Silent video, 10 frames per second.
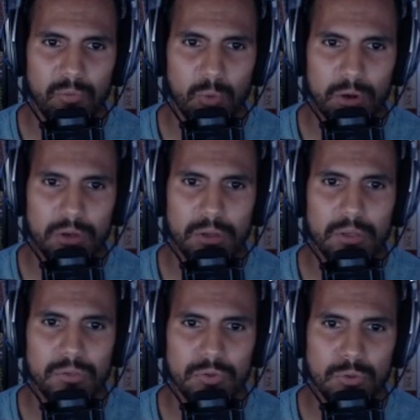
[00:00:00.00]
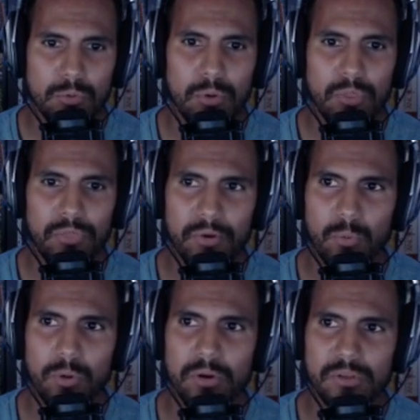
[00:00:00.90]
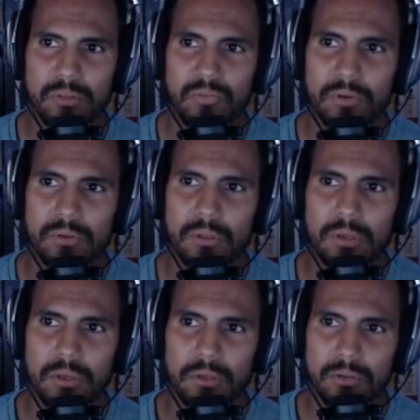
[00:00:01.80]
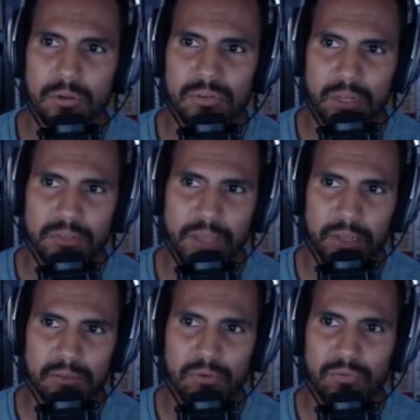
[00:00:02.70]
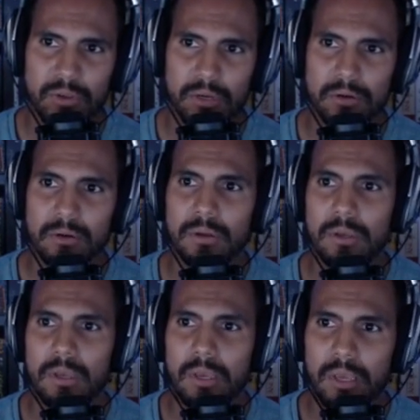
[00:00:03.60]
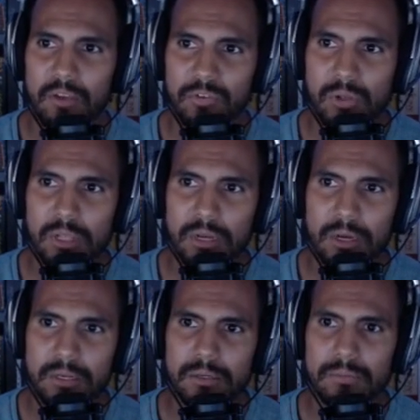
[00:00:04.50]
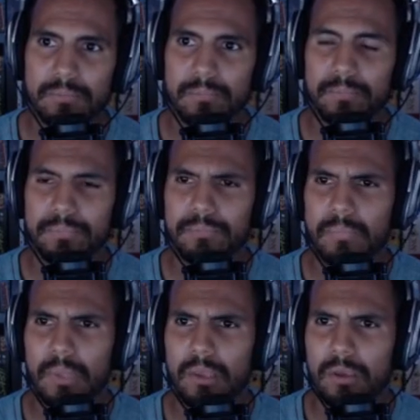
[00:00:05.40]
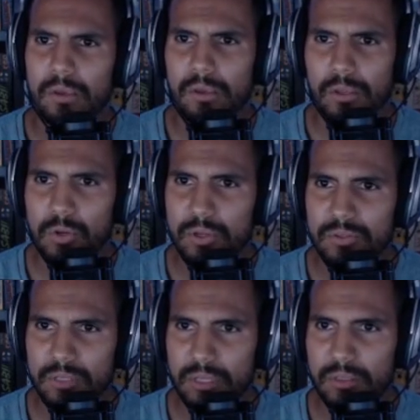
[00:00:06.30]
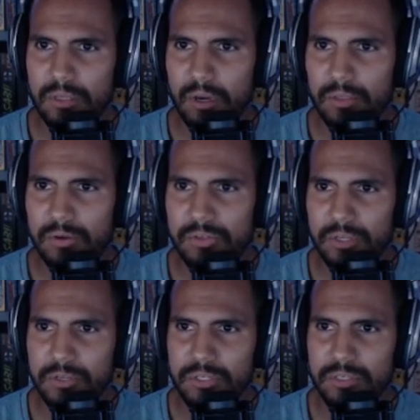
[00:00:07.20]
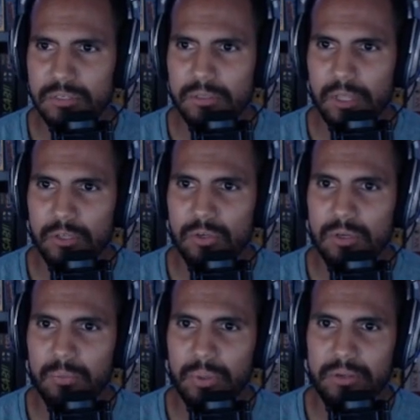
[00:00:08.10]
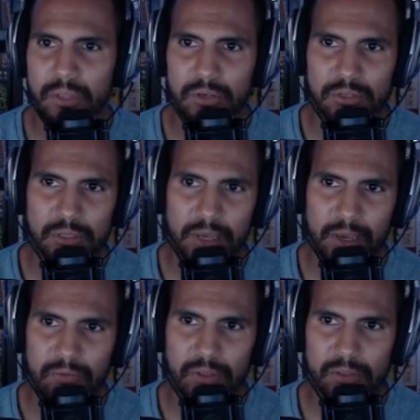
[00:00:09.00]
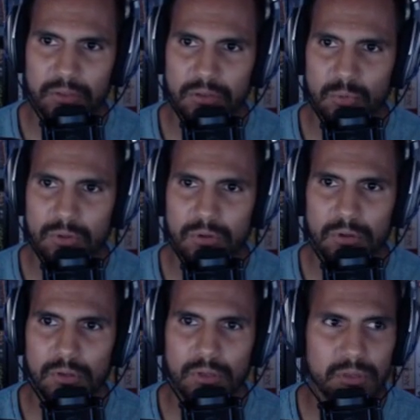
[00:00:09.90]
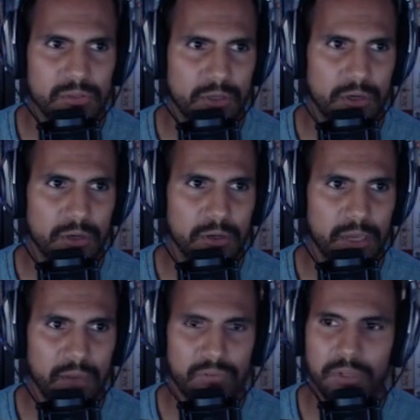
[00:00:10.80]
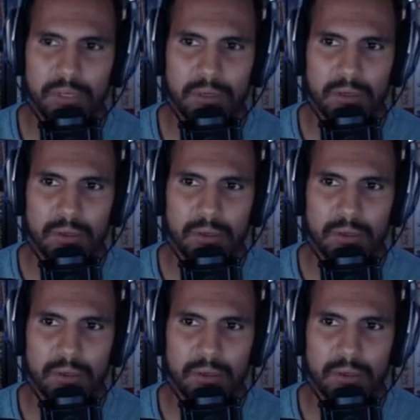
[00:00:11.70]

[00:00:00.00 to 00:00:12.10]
1, 2, 3 warriors on the field. You'll notice that it's active over here. If you click on it, you can see the other synergies that you can potentially have. Like this one is a Cave Clan.